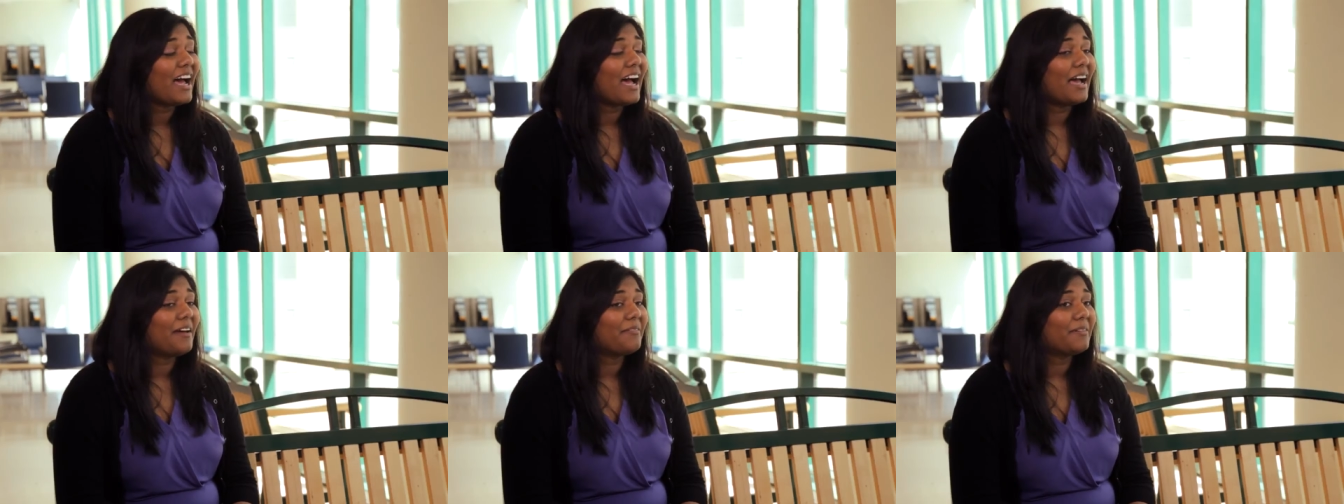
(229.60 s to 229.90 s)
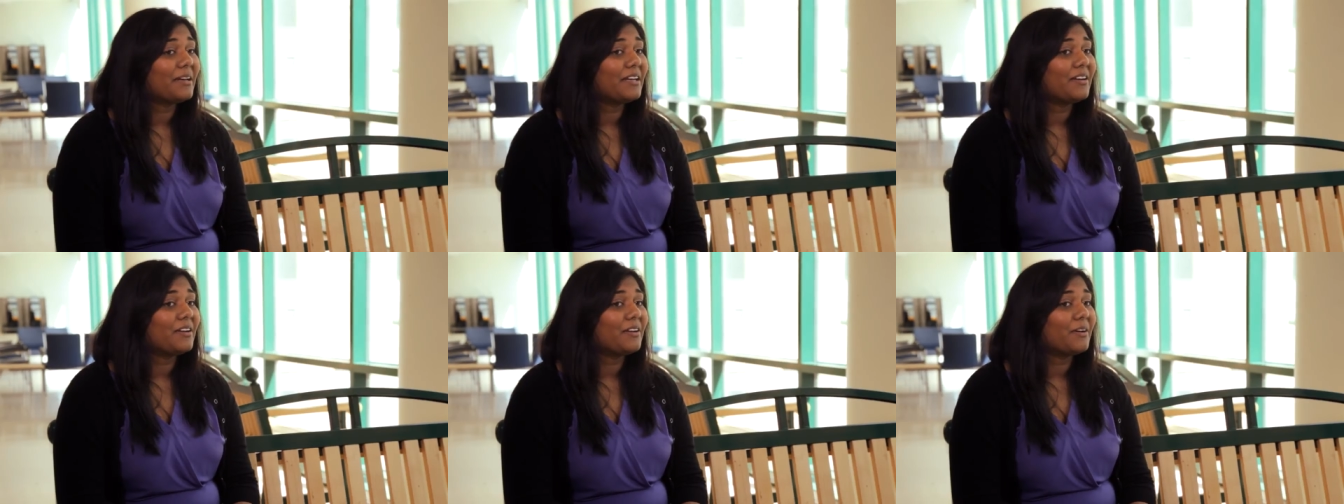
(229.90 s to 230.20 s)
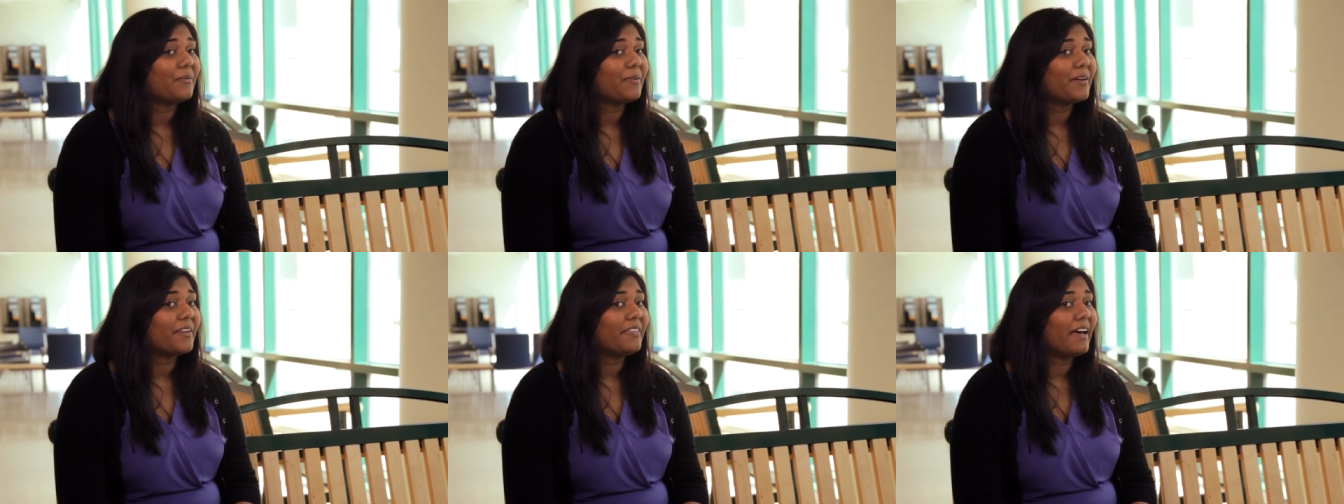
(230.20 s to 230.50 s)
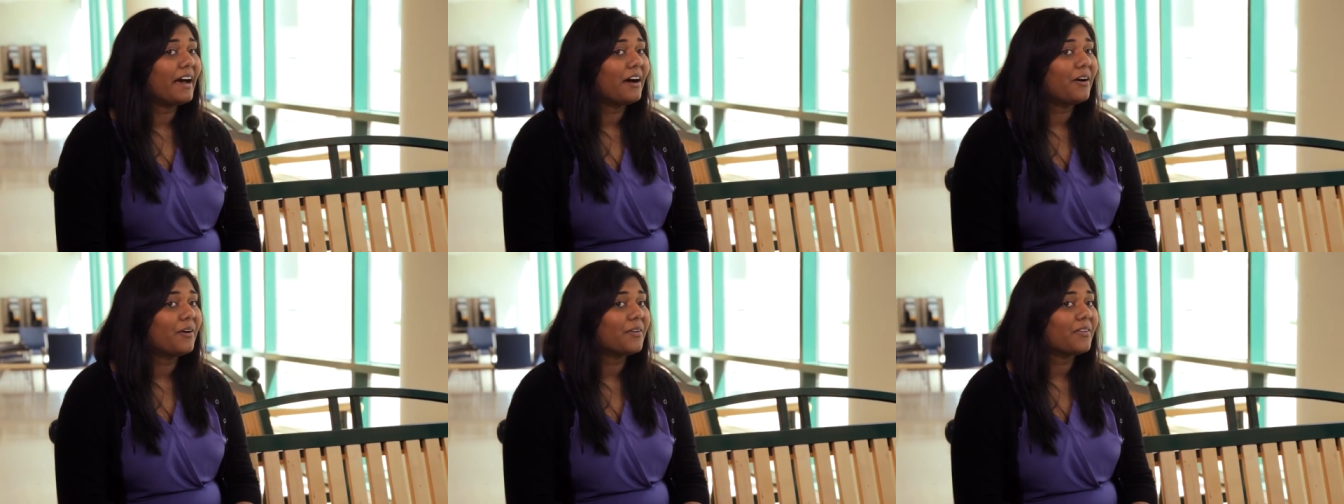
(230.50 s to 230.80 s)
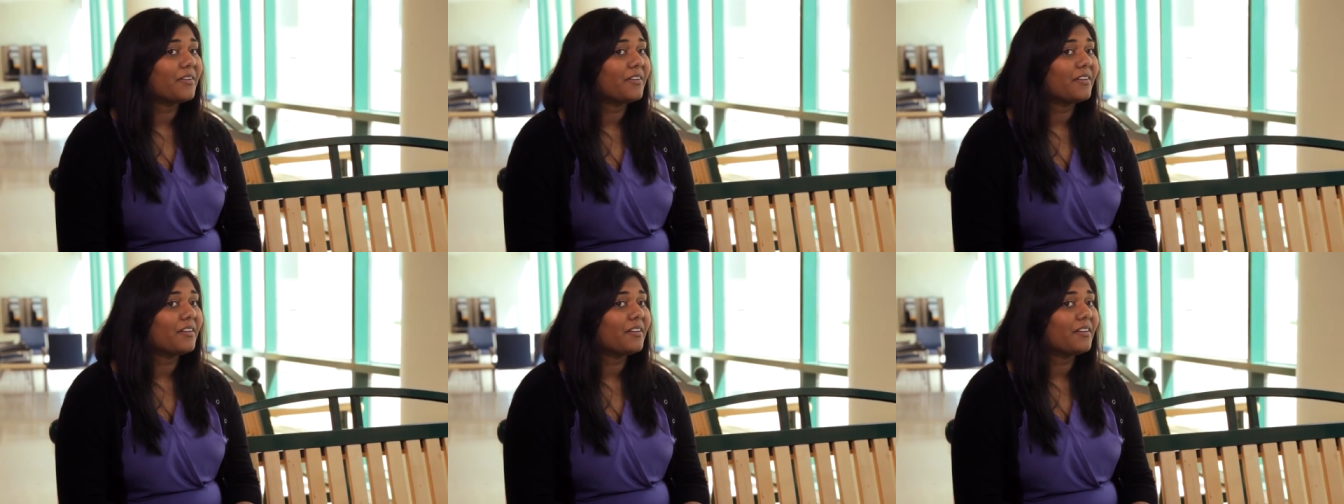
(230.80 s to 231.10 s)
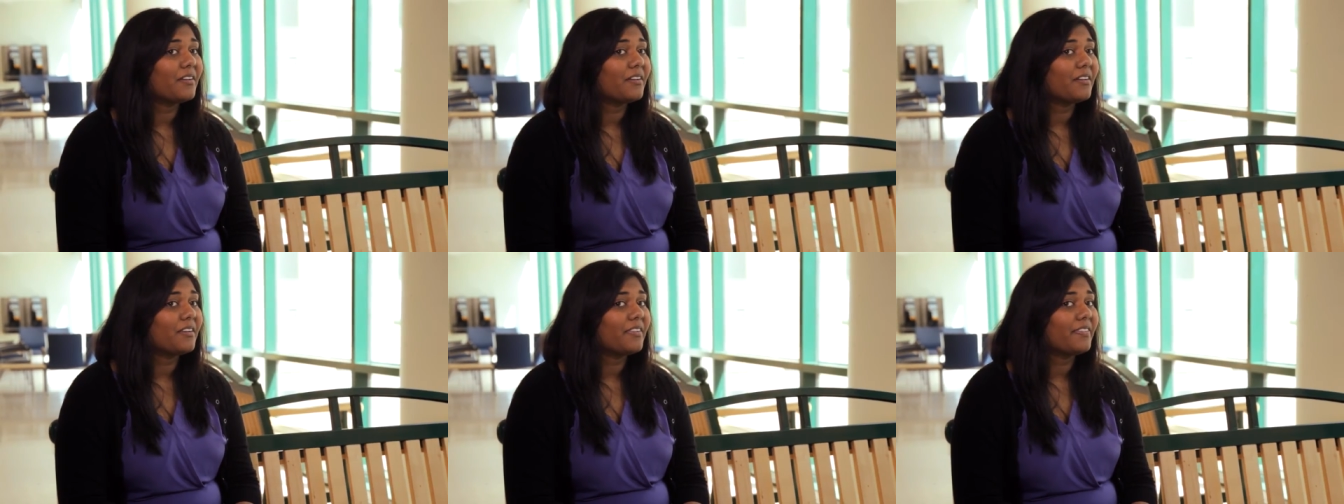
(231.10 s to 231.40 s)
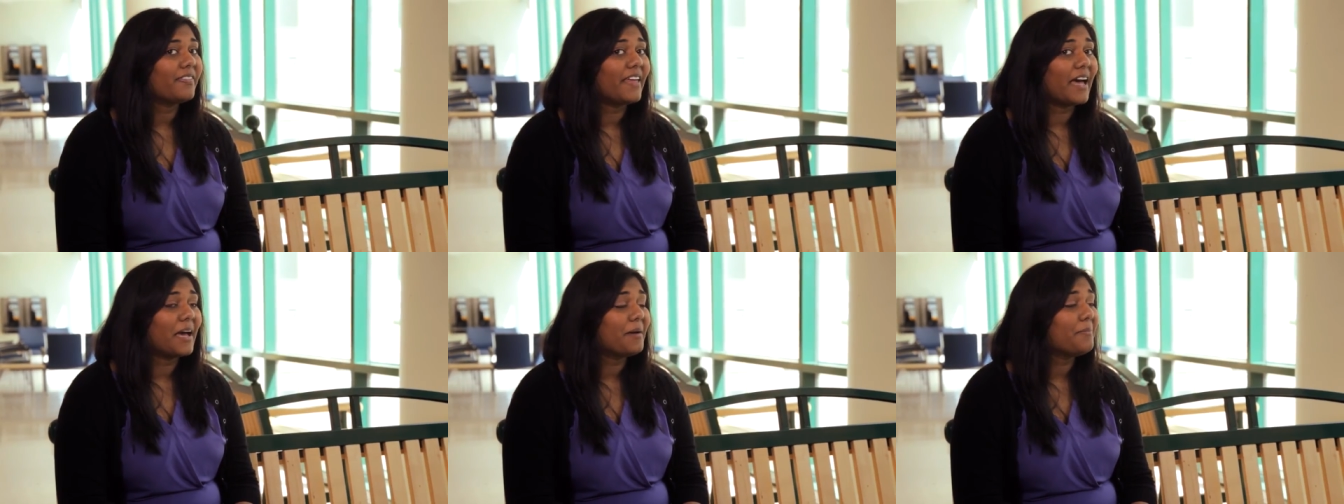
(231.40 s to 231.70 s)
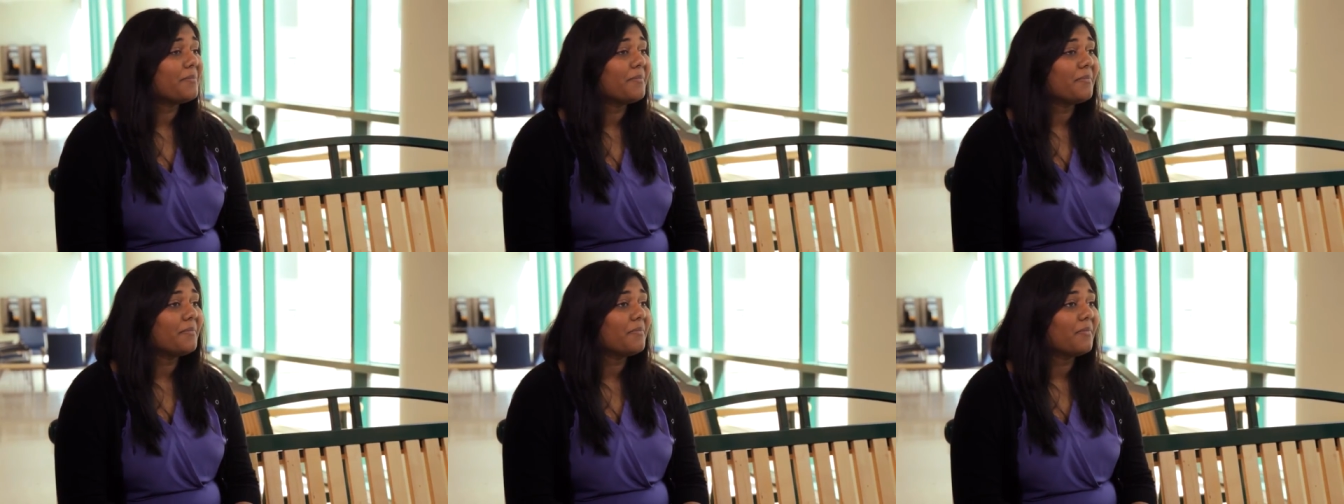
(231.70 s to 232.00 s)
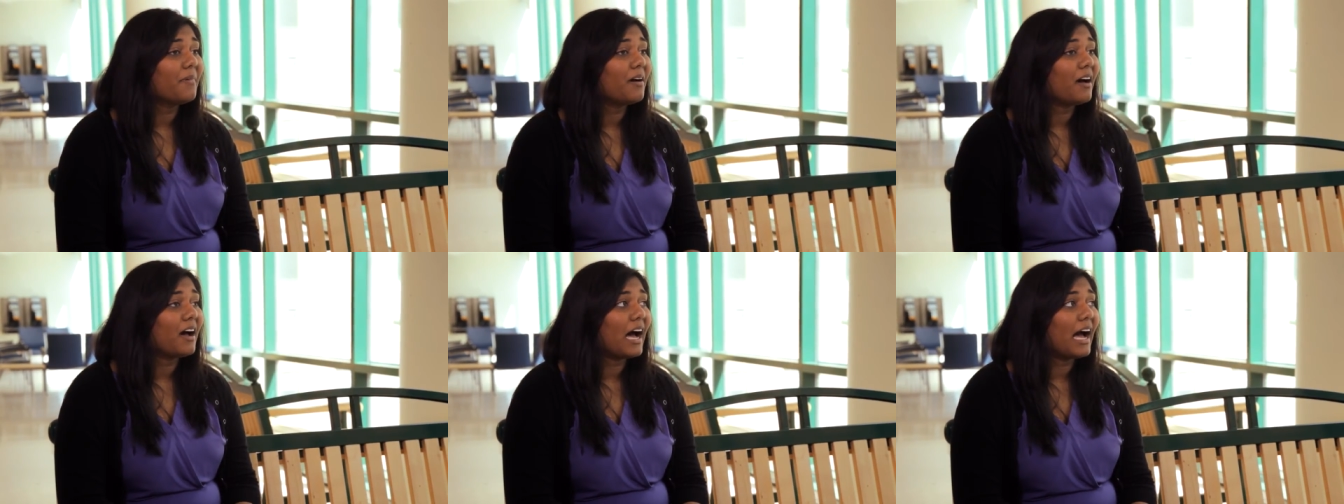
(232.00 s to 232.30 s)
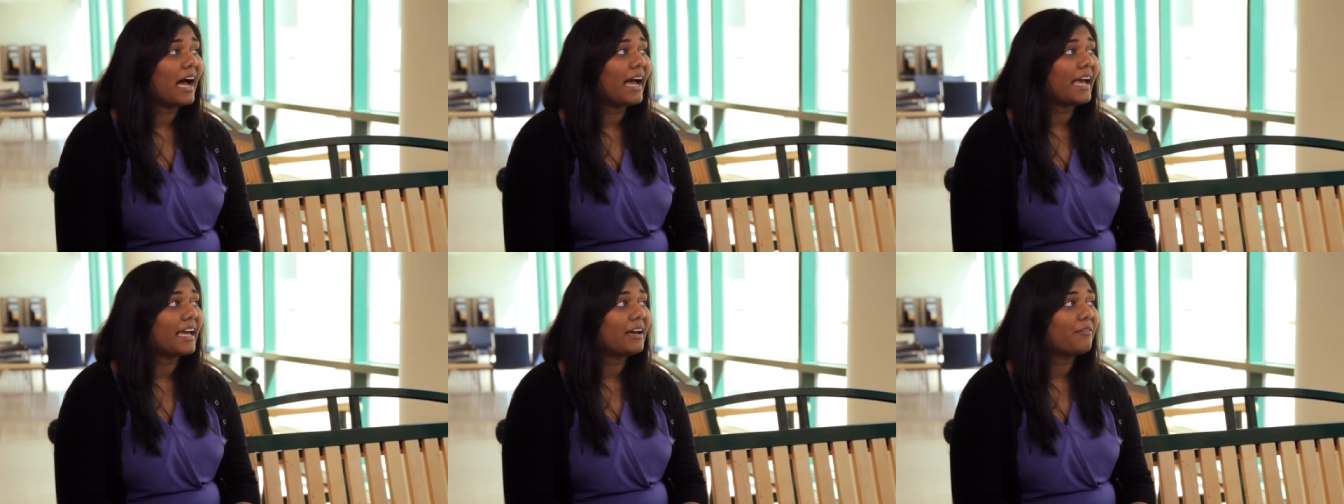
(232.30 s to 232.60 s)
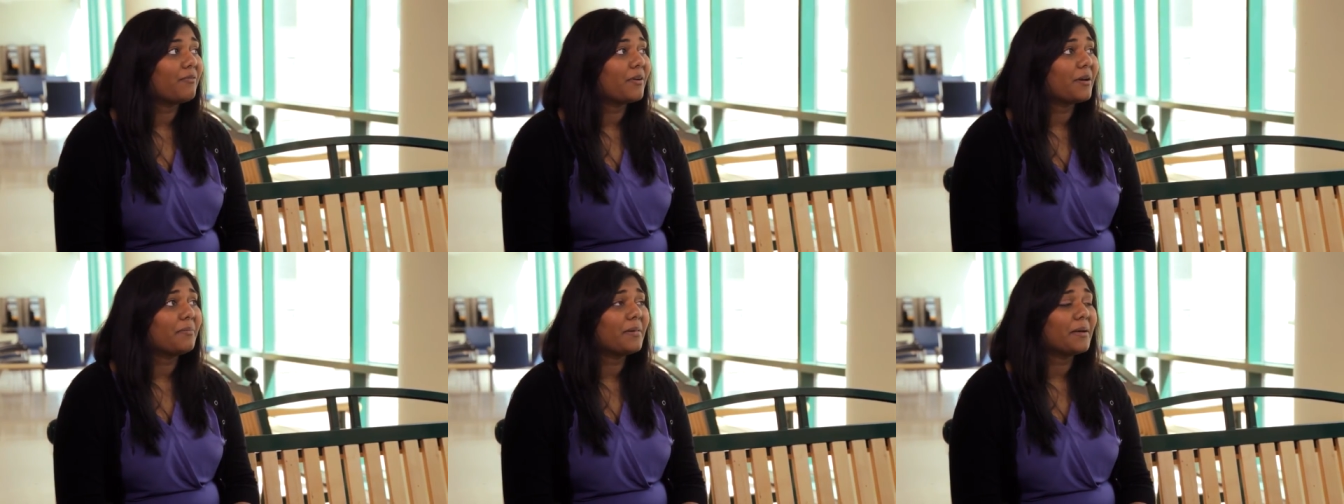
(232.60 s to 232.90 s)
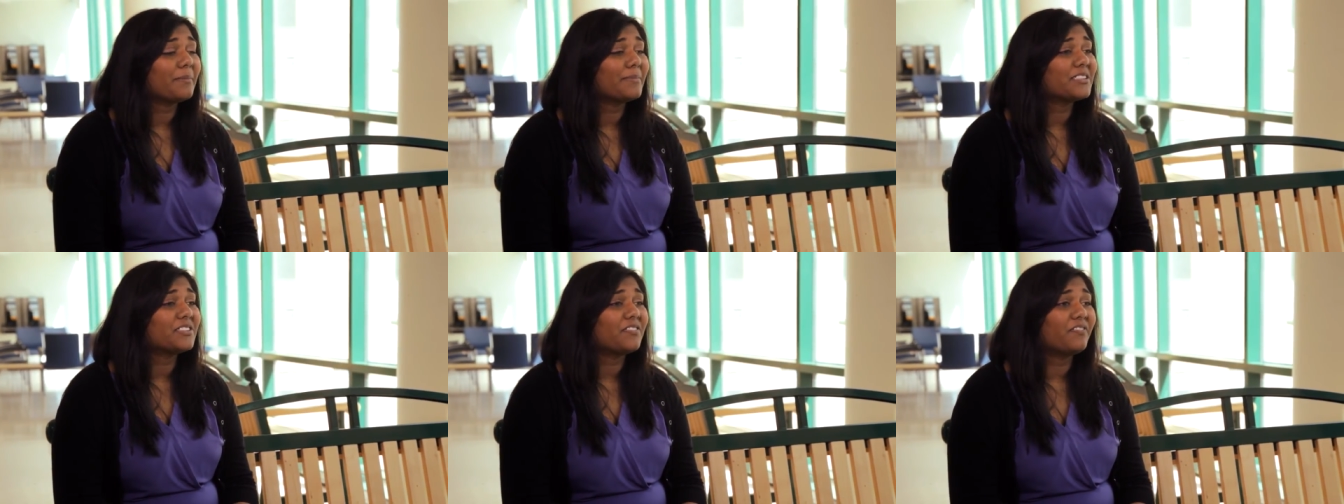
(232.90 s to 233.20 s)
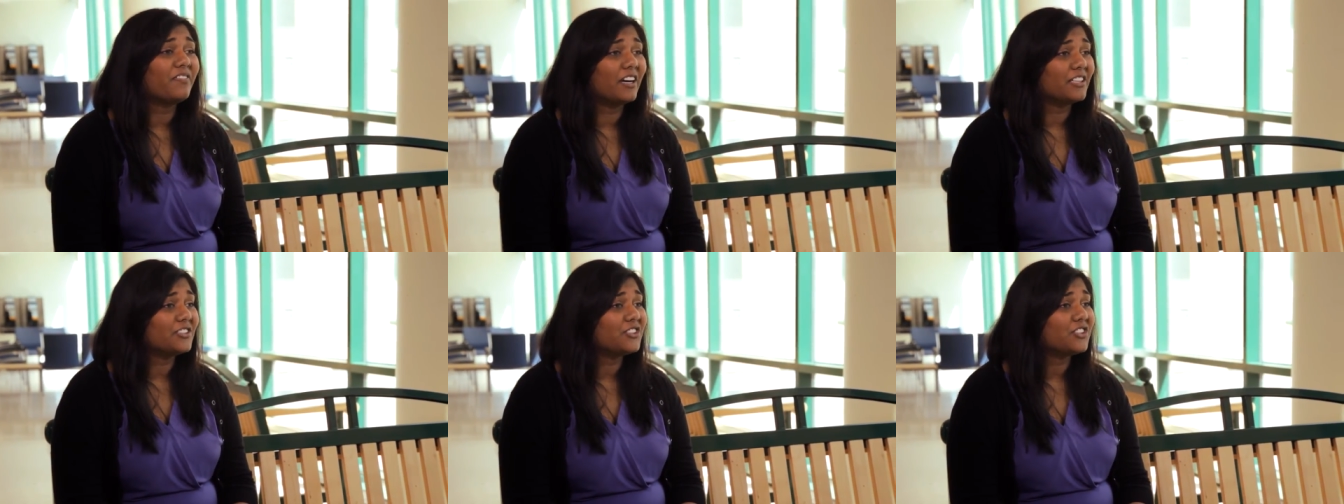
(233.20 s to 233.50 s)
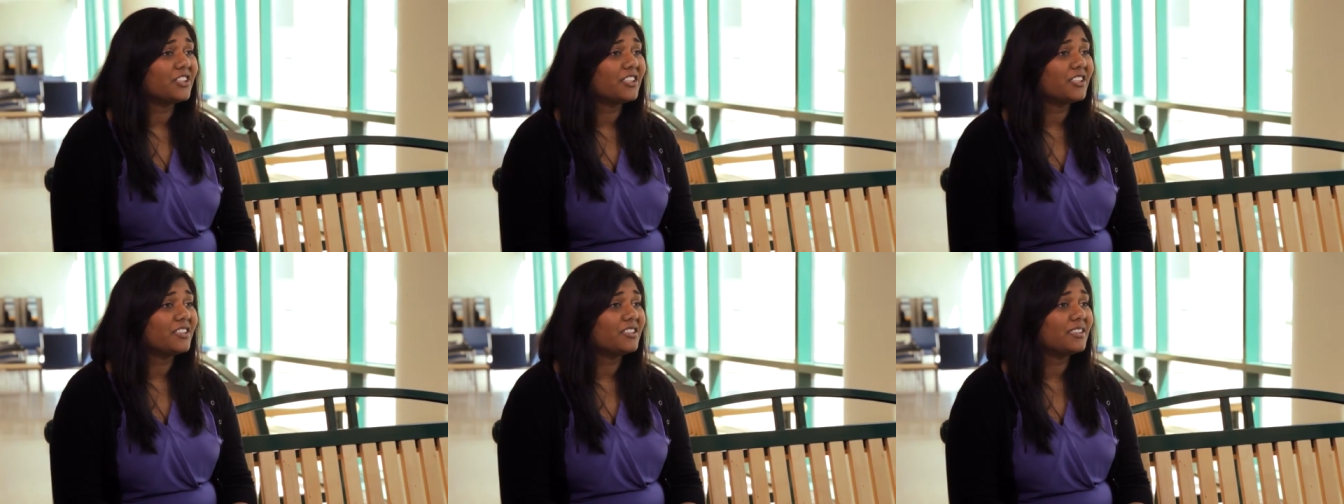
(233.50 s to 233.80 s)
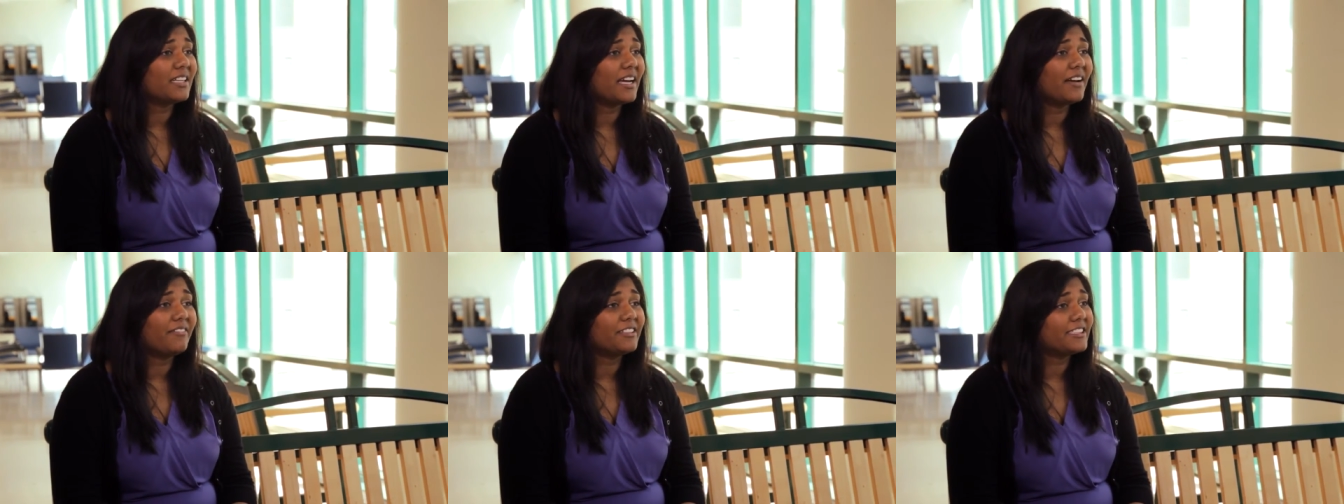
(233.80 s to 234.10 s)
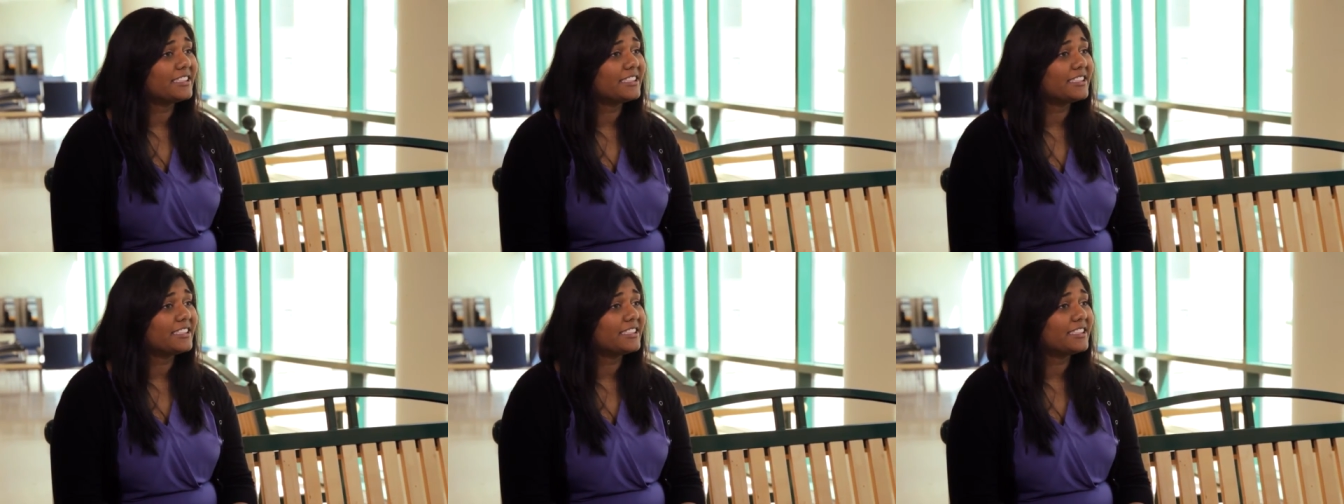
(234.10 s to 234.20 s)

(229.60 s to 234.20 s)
I mean, without them, I wouldn't be able to function every